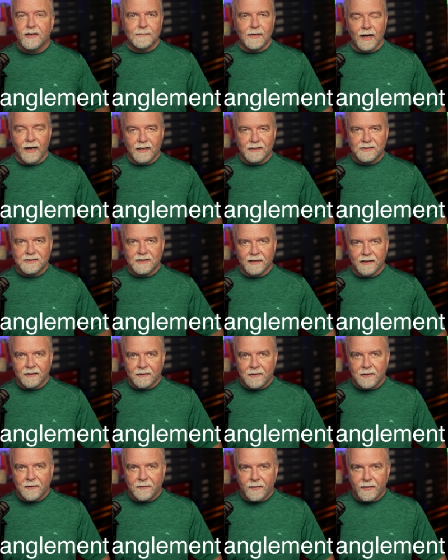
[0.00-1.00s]
Einstein
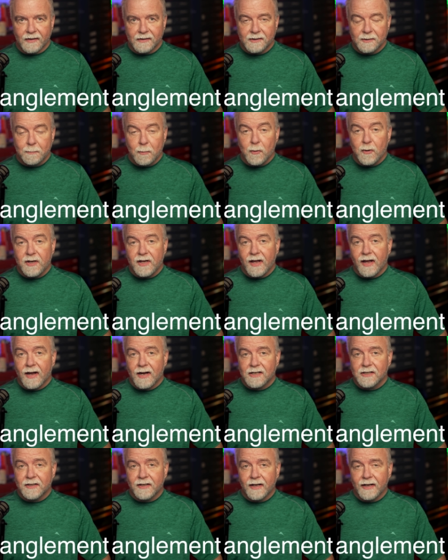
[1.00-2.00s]
called this spooky
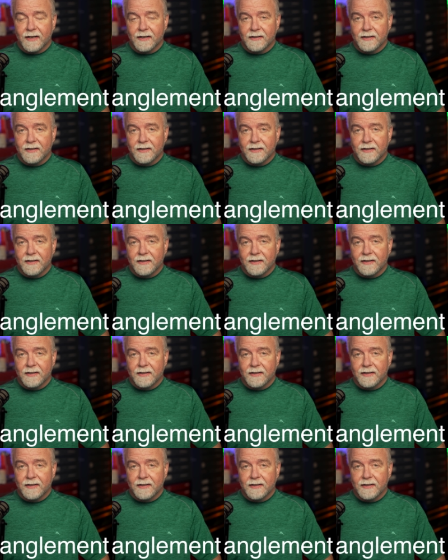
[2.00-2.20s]
action at a